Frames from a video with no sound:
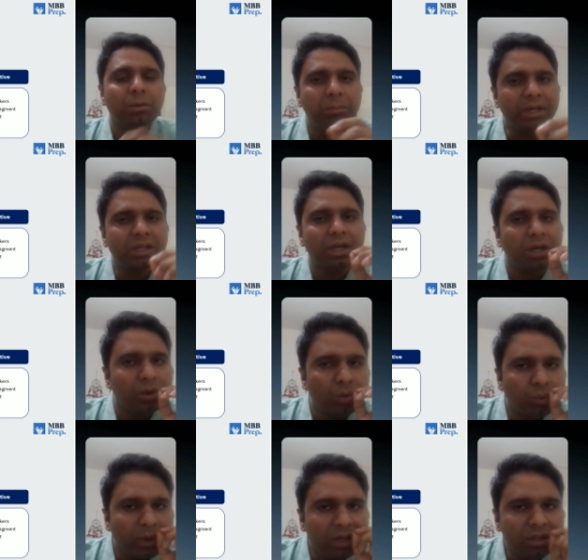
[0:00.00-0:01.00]
but
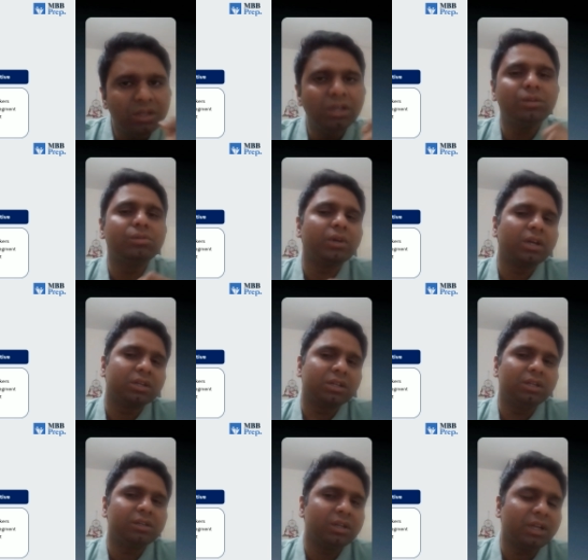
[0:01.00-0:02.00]
we need to get a
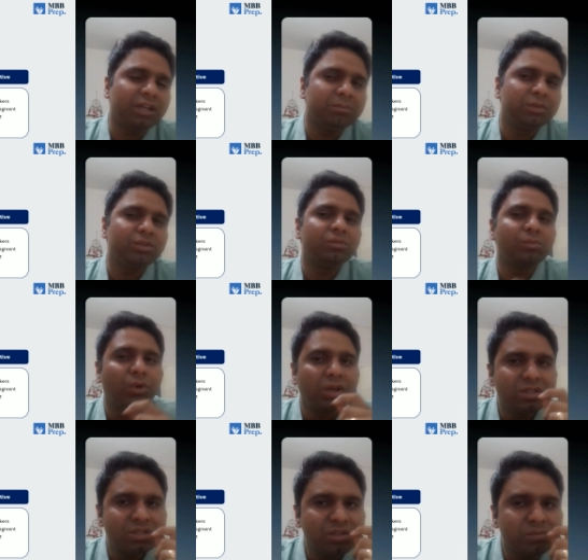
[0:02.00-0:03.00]
clear alignment on what
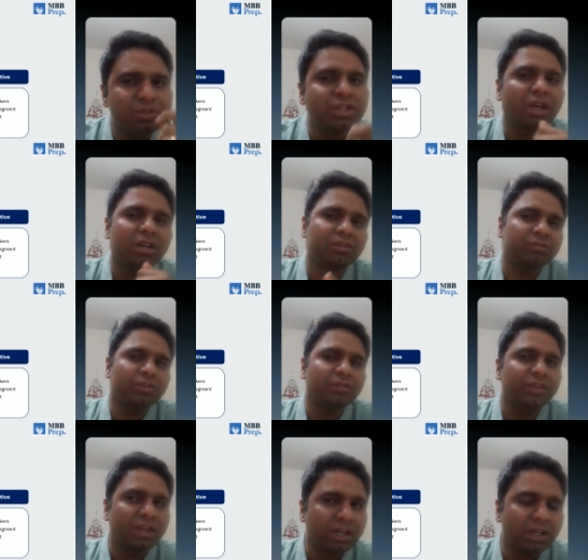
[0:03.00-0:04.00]
is the objective
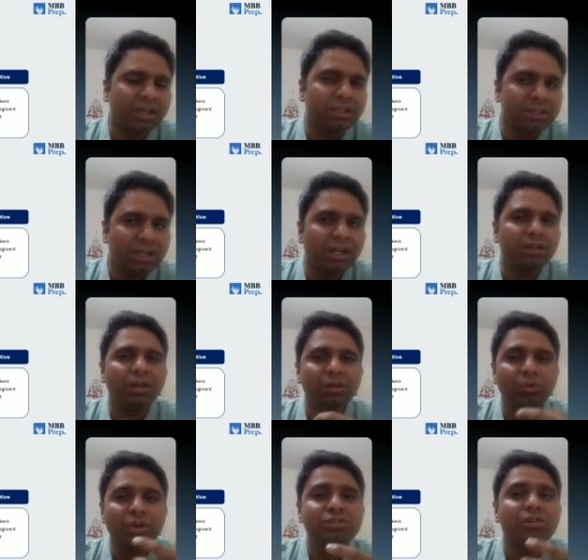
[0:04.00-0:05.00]
of the client and
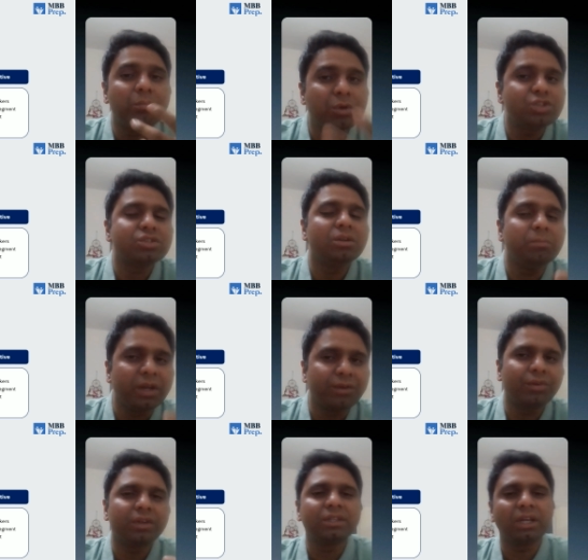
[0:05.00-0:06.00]
what is the operational
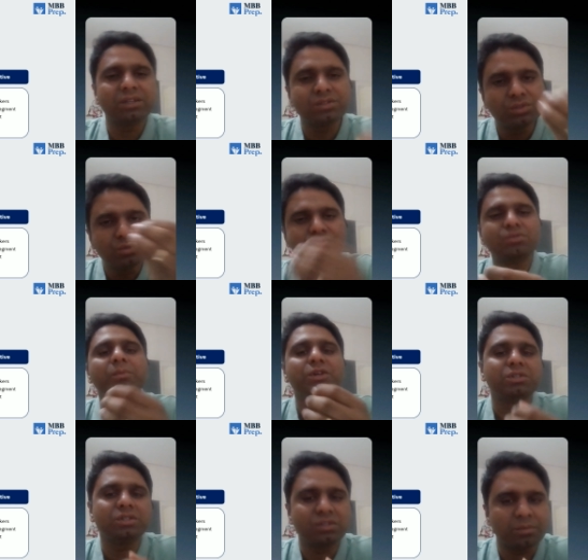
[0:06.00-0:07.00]
metric that is used to
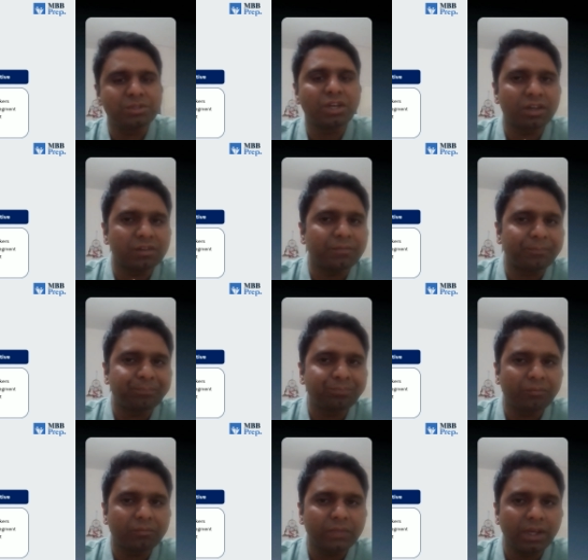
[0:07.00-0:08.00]
measure this objective,
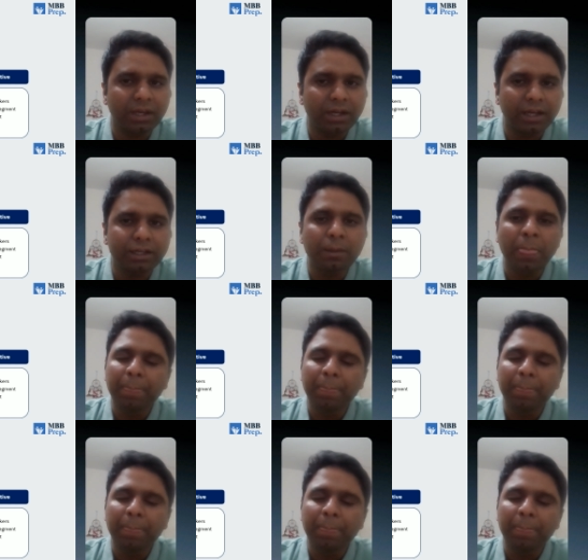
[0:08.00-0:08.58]
right?